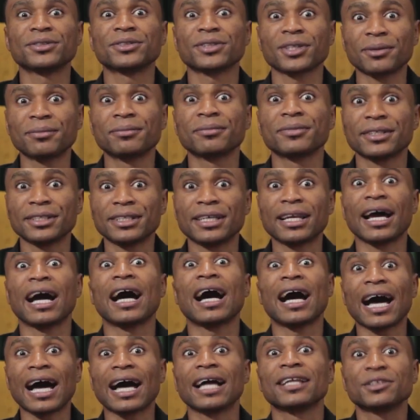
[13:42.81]
something
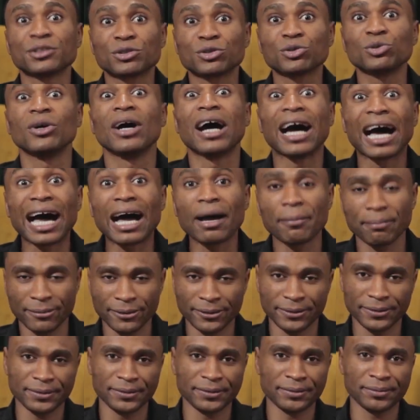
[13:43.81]
had to happen.